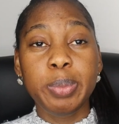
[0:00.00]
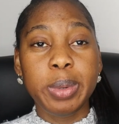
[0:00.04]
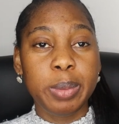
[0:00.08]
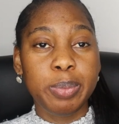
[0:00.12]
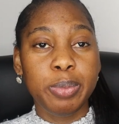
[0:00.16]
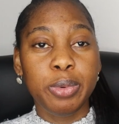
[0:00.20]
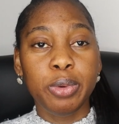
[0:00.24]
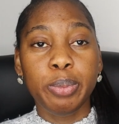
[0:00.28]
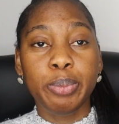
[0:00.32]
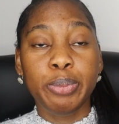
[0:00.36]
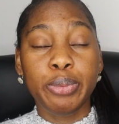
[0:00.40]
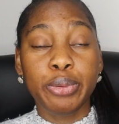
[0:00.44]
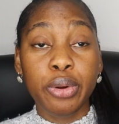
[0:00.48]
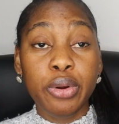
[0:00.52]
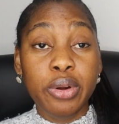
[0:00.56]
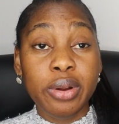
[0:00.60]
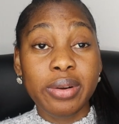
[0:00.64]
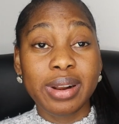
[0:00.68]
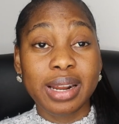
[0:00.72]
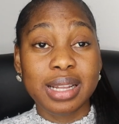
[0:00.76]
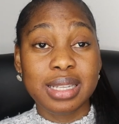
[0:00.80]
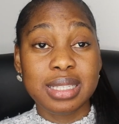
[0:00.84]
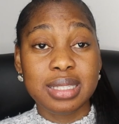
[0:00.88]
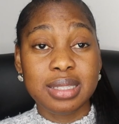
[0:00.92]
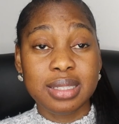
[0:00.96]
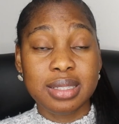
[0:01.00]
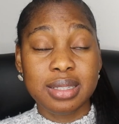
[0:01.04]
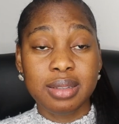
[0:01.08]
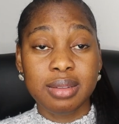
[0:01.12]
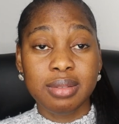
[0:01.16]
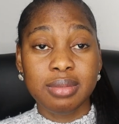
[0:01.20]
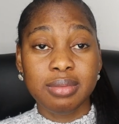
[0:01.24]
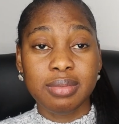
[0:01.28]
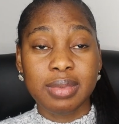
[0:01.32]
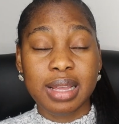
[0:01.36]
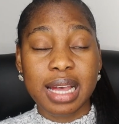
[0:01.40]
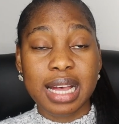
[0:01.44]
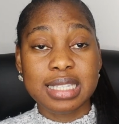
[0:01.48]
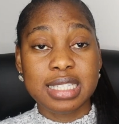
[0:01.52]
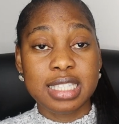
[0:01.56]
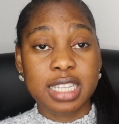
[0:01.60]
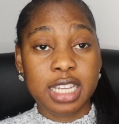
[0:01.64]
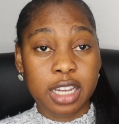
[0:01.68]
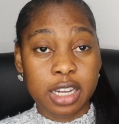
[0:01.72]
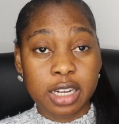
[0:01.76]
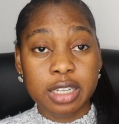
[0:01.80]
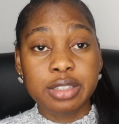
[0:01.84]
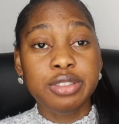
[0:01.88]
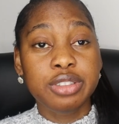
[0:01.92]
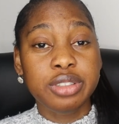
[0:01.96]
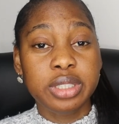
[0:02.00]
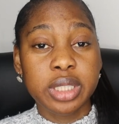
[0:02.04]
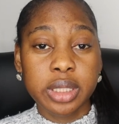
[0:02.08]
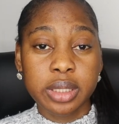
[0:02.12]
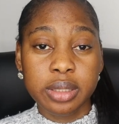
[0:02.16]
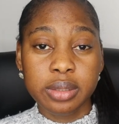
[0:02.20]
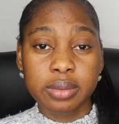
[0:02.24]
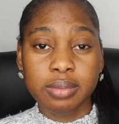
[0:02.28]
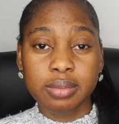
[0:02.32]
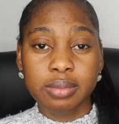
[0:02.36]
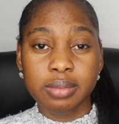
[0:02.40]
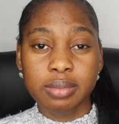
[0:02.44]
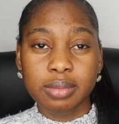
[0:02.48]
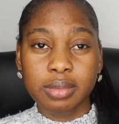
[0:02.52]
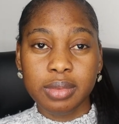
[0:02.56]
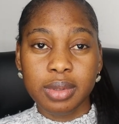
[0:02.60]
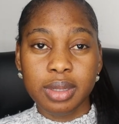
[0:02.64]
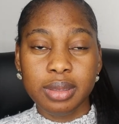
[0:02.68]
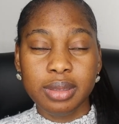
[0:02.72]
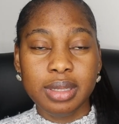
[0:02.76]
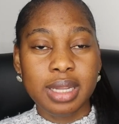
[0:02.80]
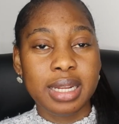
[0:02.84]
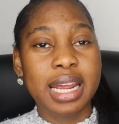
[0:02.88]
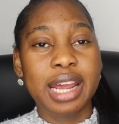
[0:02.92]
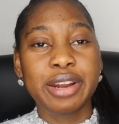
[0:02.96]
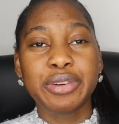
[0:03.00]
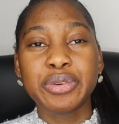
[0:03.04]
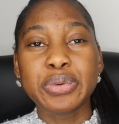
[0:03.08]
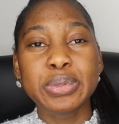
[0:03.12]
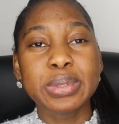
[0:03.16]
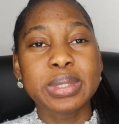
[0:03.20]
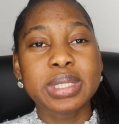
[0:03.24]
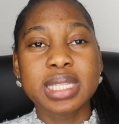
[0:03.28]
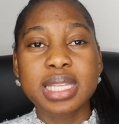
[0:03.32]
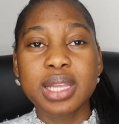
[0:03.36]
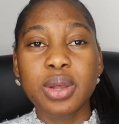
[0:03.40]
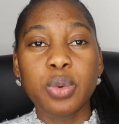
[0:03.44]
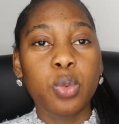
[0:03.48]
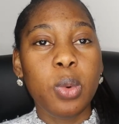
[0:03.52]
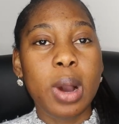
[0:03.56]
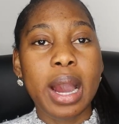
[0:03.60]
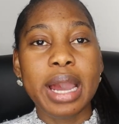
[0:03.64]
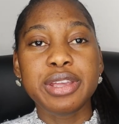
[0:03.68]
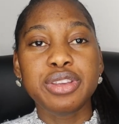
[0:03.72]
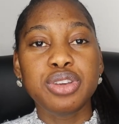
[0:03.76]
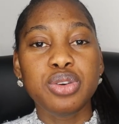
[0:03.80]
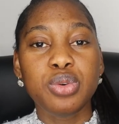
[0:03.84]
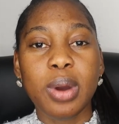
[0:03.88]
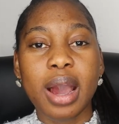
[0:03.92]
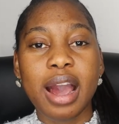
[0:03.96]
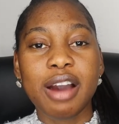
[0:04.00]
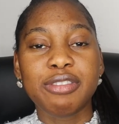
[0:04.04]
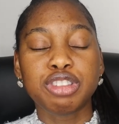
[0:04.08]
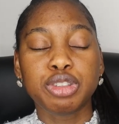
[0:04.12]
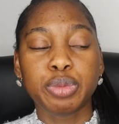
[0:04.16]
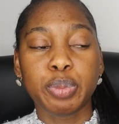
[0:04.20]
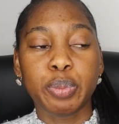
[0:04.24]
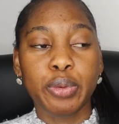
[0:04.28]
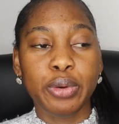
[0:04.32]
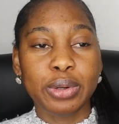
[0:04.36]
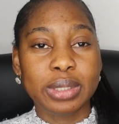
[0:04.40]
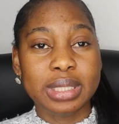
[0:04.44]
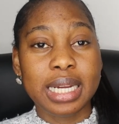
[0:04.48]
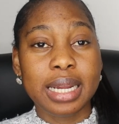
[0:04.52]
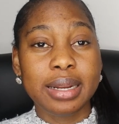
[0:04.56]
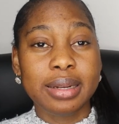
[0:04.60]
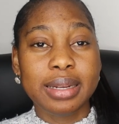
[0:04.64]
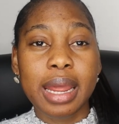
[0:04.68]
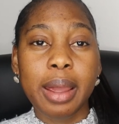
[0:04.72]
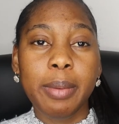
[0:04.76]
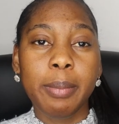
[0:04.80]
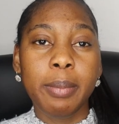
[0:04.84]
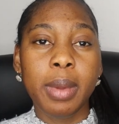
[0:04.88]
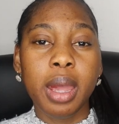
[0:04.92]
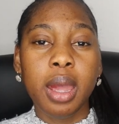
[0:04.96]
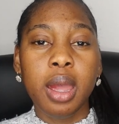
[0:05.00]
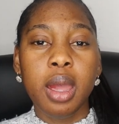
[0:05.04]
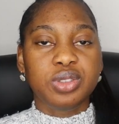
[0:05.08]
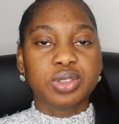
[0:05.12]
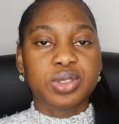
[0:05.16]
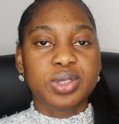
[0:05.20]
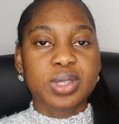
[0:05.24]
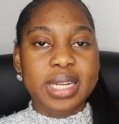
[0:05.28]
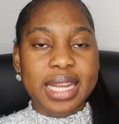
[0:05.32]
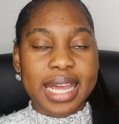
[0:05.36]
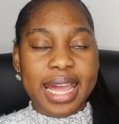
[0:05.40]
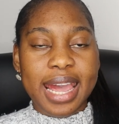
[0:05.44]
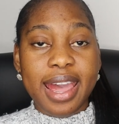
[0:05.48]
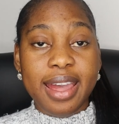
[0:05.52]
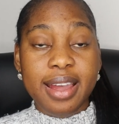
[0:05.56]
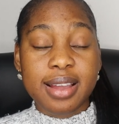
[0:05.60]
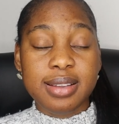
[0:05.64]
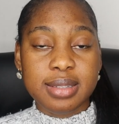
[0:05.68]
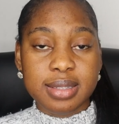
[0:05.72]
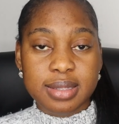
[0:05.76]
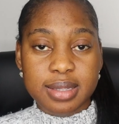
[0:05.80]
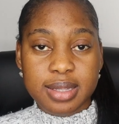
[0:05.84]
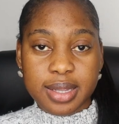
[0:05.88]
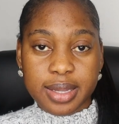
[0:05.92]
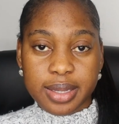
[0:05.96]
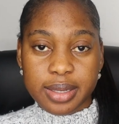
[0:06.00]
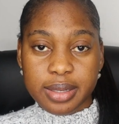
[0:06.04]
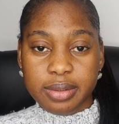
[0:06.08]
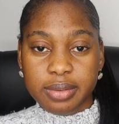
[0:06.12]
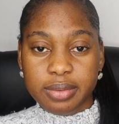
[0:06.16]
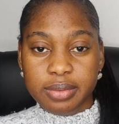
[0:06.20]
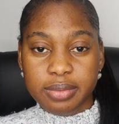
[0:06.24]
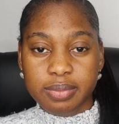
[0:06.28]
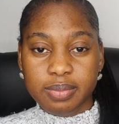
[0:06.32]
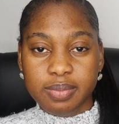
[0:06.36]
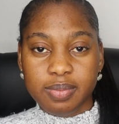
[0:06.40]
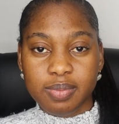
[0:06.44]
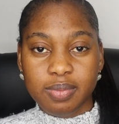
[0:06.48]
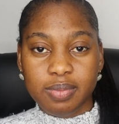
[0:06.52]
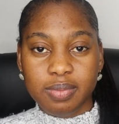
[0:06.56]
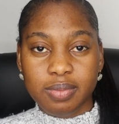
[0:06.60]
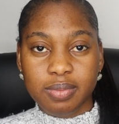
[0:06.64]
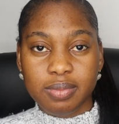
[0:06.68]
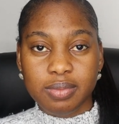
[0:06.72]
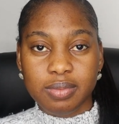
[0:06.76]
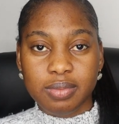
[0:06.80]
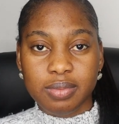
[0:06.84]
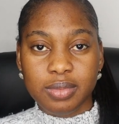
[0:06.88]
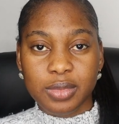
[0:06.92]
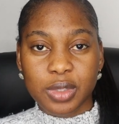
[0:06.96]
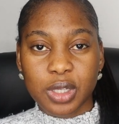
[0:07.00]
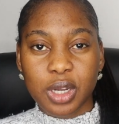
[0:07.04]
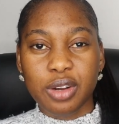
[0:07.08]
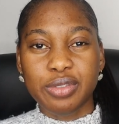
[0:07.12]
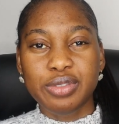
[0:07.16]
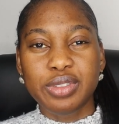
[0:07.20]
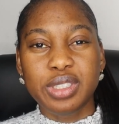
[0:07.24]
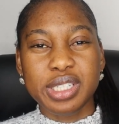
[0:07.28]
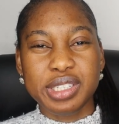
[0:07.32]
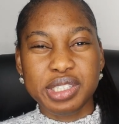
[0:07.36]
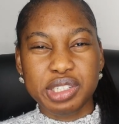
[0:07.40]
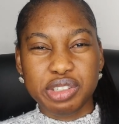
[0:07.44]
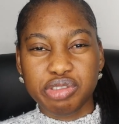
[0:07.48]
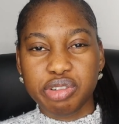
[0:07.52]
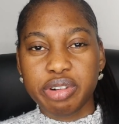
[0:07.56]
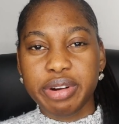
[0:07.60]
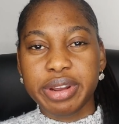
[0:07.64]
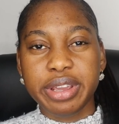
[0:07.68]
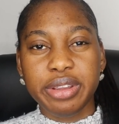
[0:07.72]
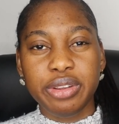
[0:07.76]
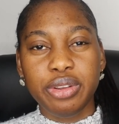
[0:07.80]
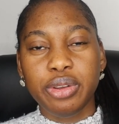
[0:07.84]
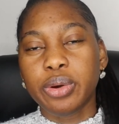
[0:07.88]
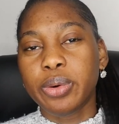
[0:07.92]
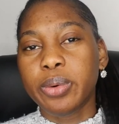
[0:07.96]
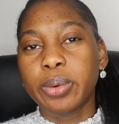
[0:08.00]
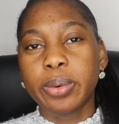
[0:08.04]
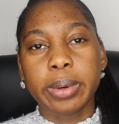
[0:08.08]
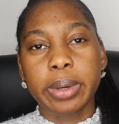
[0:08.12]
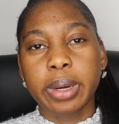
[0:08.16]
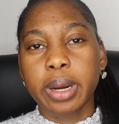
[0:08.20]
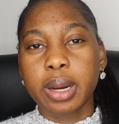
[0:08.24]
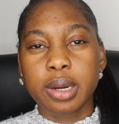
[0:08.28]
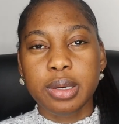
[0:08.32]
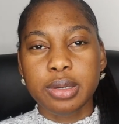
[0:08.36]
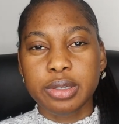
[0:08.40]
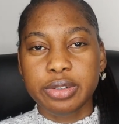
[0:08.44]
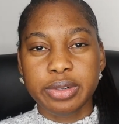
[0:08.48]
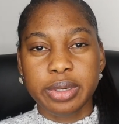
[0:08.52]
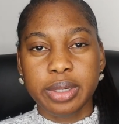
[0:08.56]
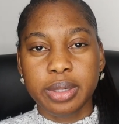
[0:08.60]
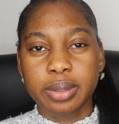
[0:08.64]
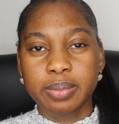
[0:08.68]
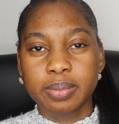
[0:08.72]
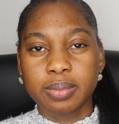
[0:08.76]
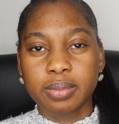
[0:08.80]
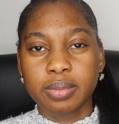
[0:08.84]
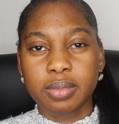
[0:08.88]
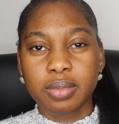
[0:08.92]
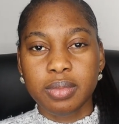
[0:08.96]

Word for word: people progress, as a country, then I don't see why you have to protect them to the extent of destroying your own country.